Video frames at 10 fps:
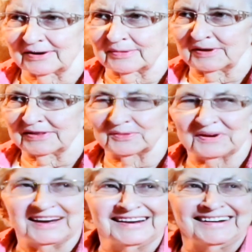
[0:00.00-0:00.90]
there, by the
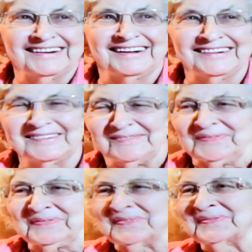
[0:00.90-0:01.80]
way.
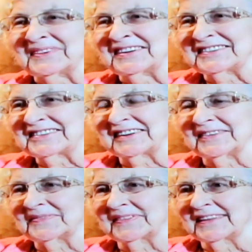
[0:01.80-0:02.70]
But
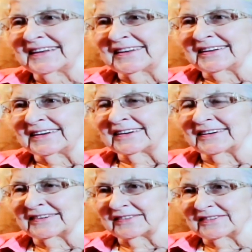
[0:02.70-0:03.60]

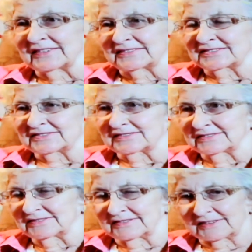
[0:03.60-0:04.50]
the
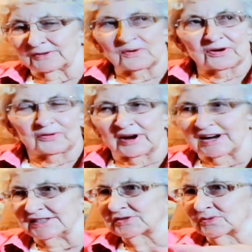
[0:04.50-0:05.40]
lower
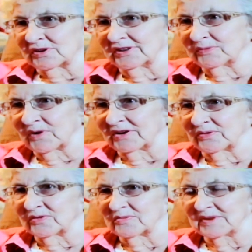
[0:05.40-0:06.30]
grades were in one
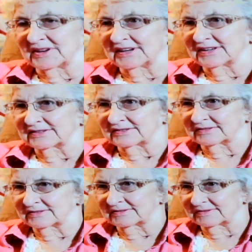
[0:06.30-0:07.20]
room, and the
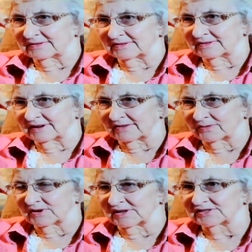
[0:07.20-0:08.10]

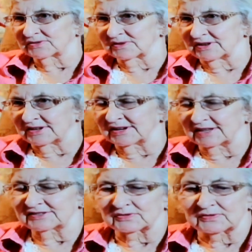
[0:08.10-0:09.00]
other ones were in the
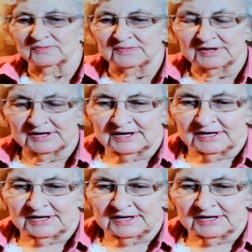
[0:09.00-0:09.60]
next room.